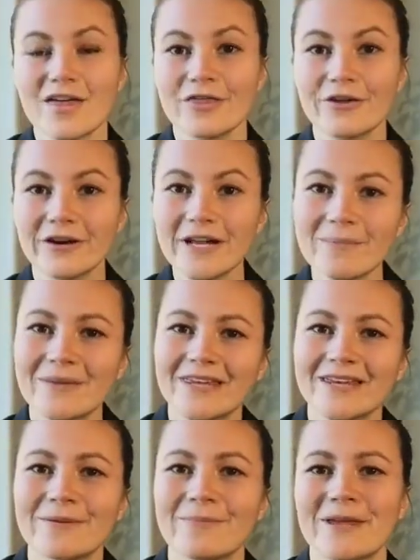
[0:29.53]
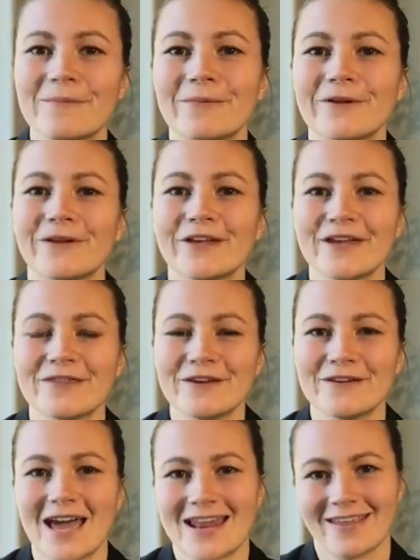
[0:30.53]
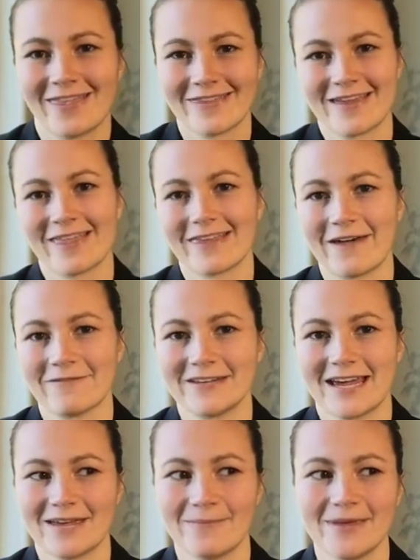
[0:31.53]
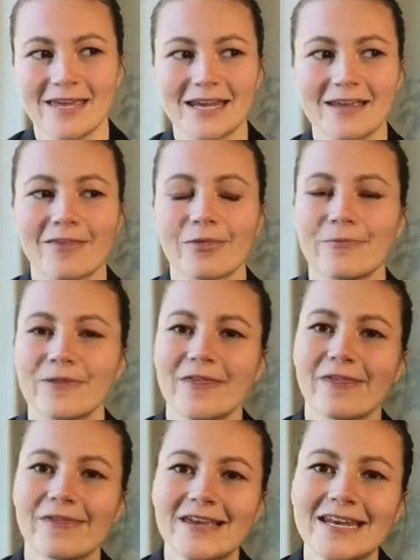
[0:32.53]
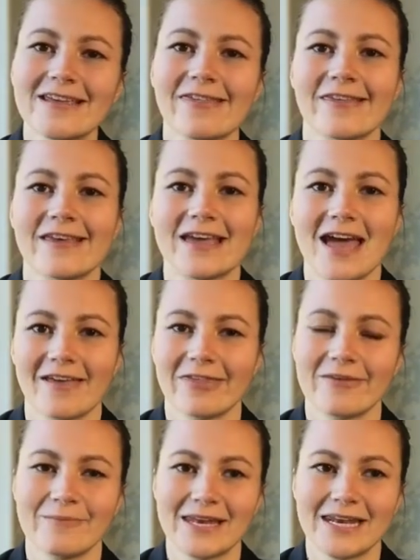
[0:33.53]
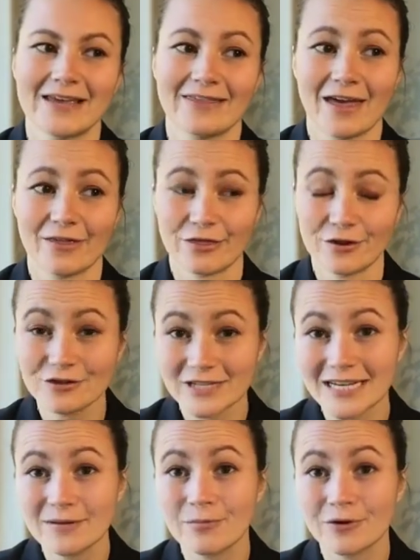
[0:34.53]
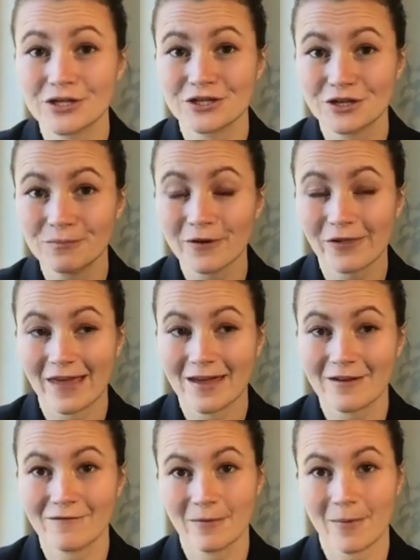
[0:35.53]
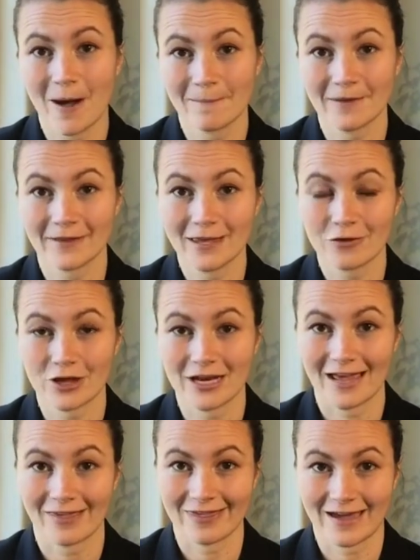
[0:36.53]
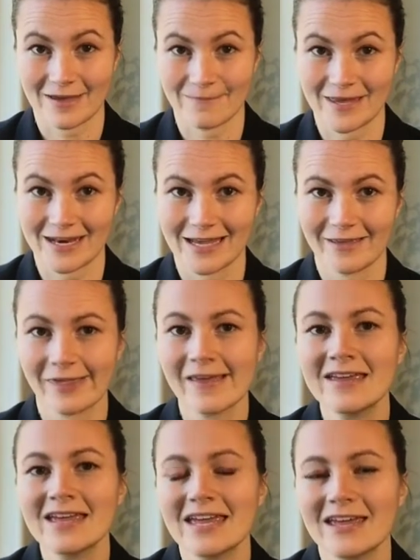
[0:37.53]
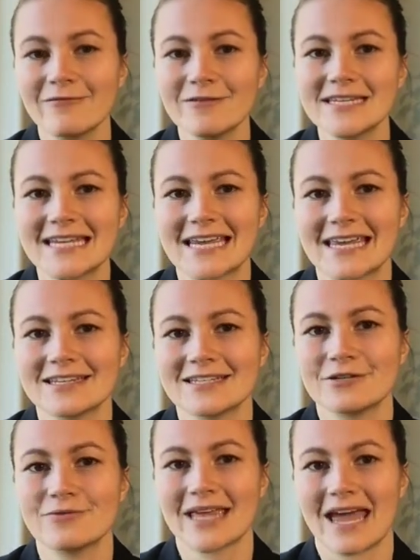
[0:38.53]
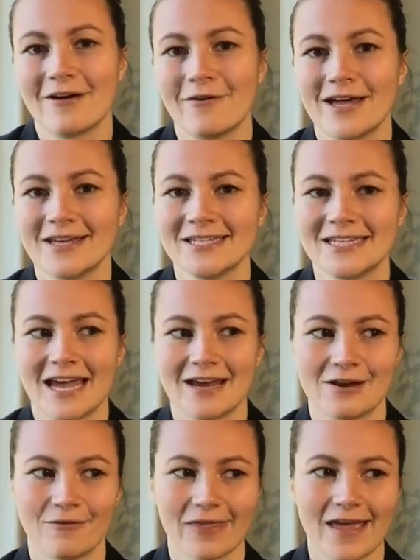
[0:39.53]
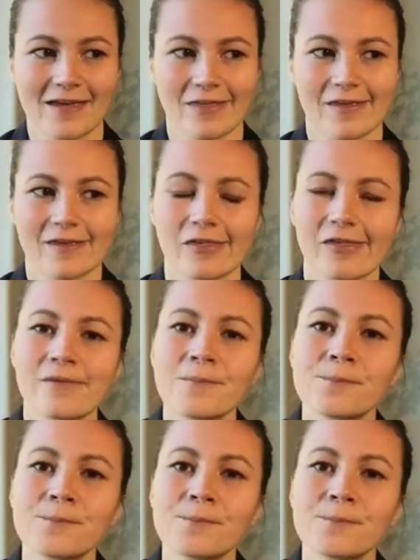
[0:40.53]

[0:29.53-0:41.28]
30 million people in the United States have diabetes, with the CDC estimating that 13.2% of the population has diabetes if we take into account undiagnosed cases.